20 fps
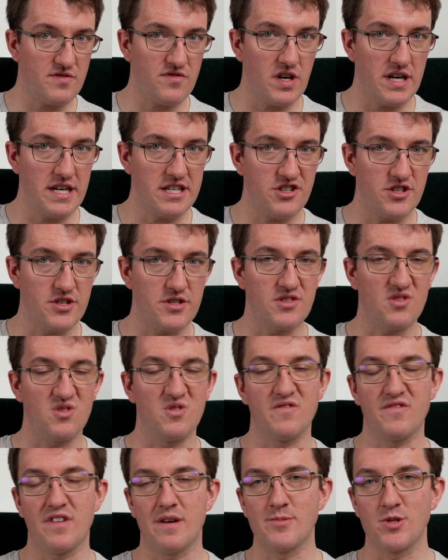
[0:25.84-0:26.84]
fractures
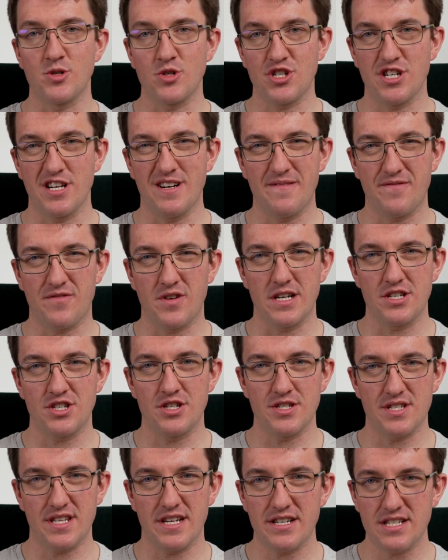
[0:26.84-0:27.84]
or femoral shaft
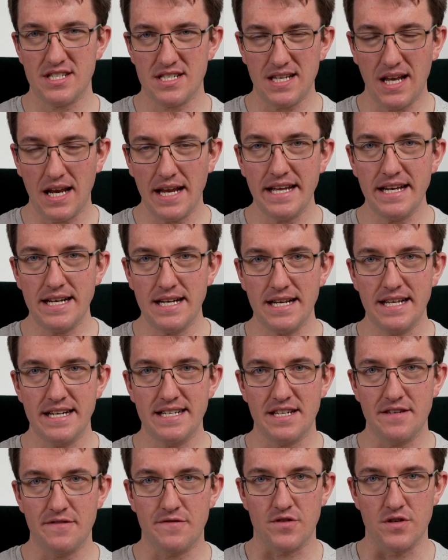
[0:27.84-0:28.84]
fractures. They're slightly
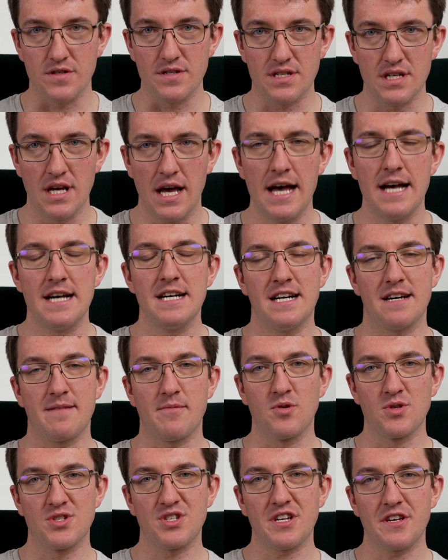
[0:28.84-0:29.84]
different, and I'm
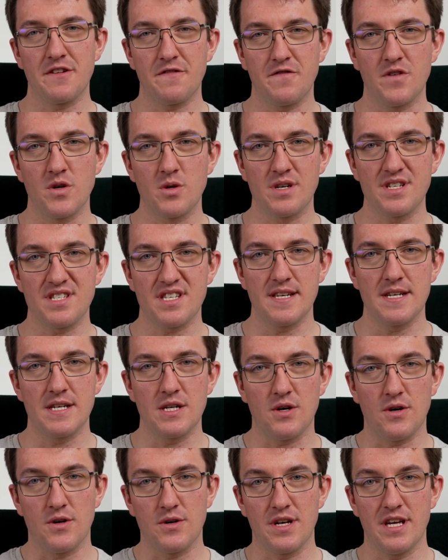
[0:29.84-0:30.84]
also going to focus in
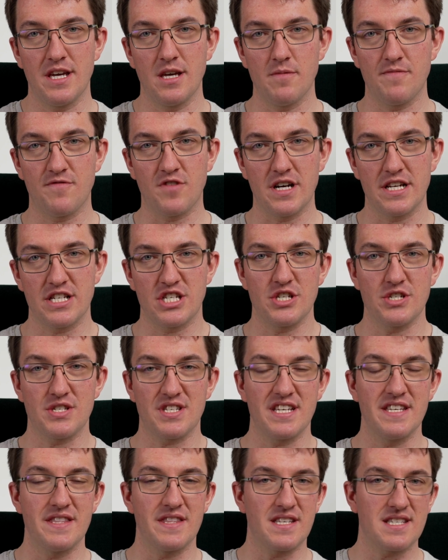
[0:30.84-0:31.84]
on hip fractures
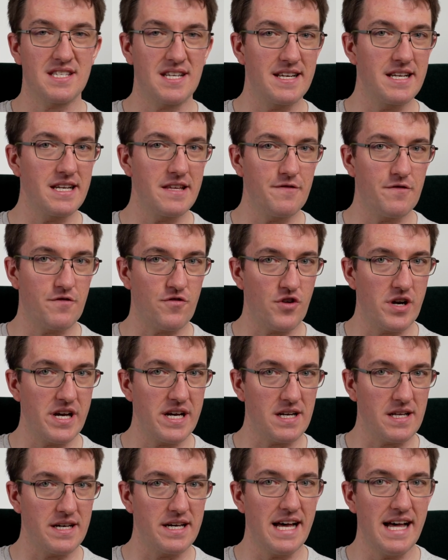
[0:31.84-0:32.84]
in the slightly
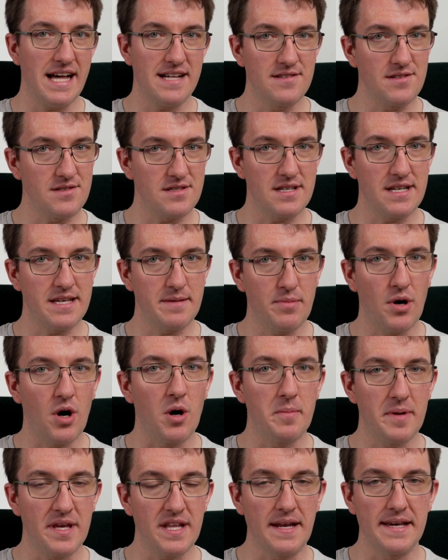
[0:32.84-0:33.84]
frailer elderly
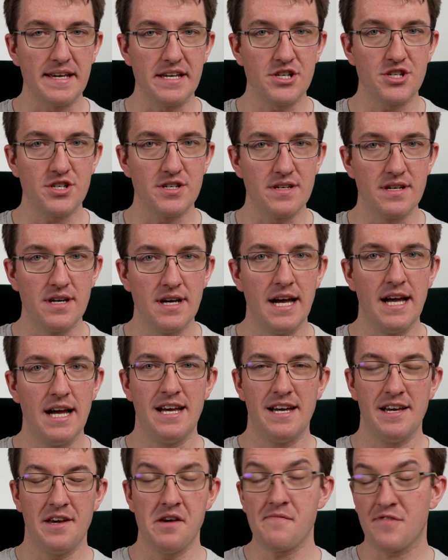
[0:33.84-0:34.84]
population.
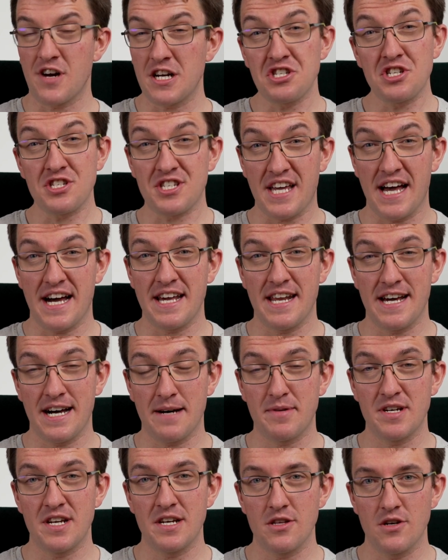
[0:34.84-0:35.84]
Hip fractures can
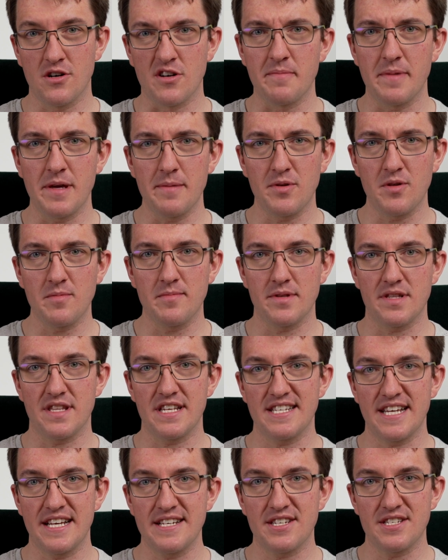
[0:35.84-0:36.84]
happen in young people, but they
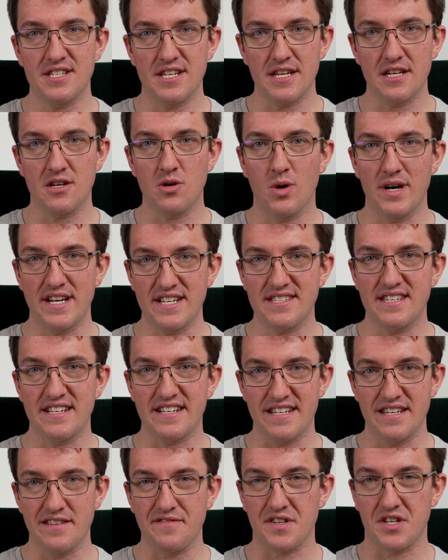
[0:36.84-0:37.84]
tend to take quite
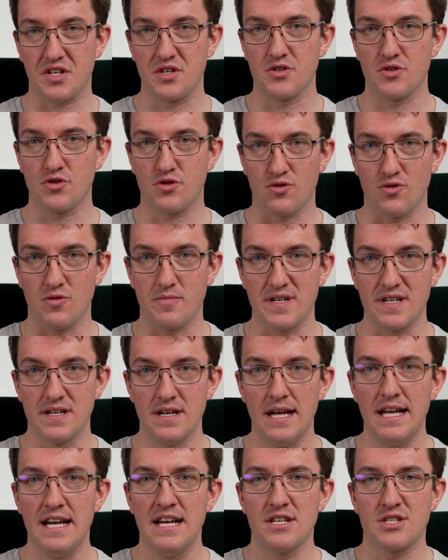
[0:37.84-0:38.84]
significant trauma,
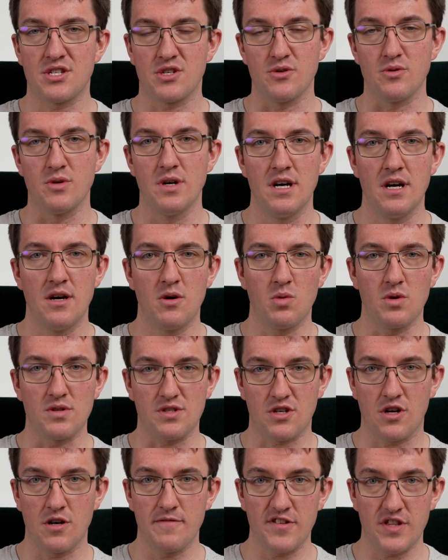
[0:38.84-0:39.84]
so we'll
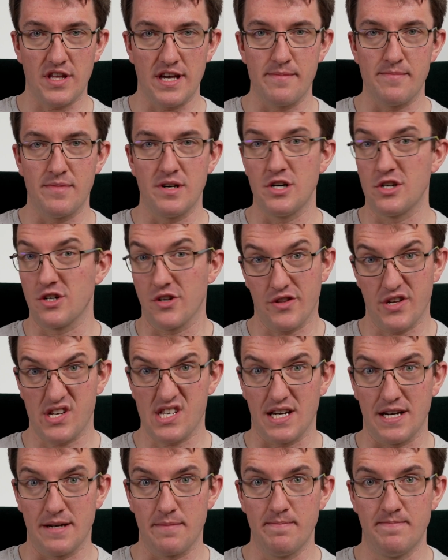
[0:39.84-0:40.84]
cover them another
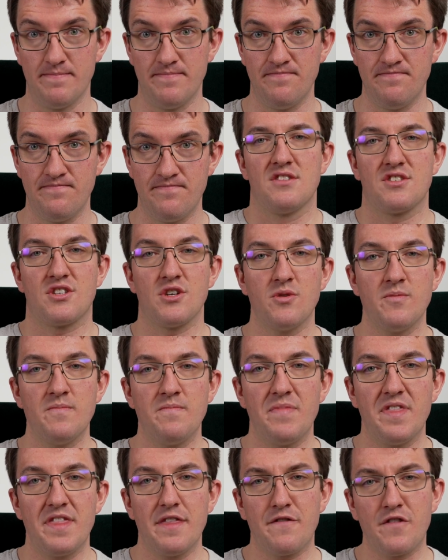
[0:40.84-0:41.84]
time. So
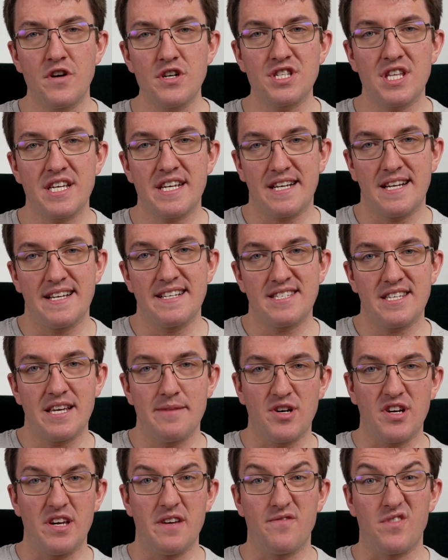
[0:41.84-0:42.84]
the first thing I'd like to say
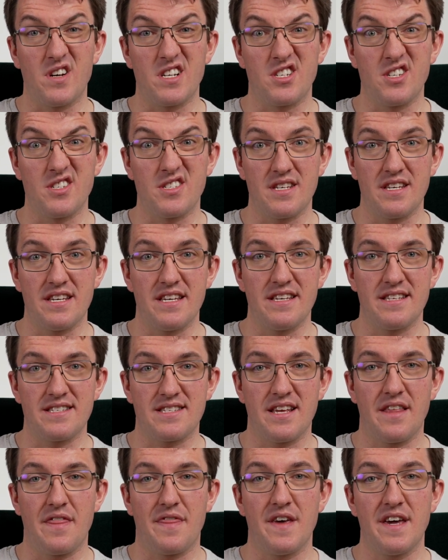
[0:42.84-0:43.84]
about hip fractures is
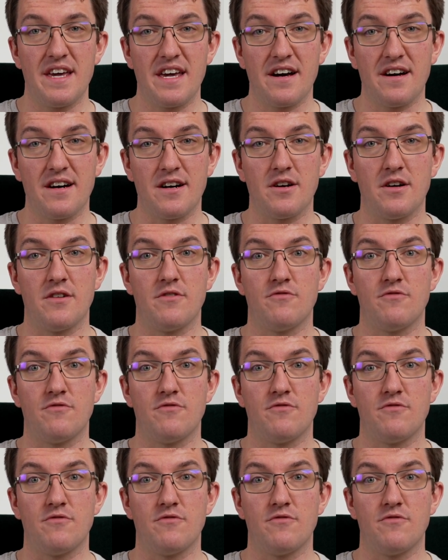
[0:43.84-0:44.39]
they are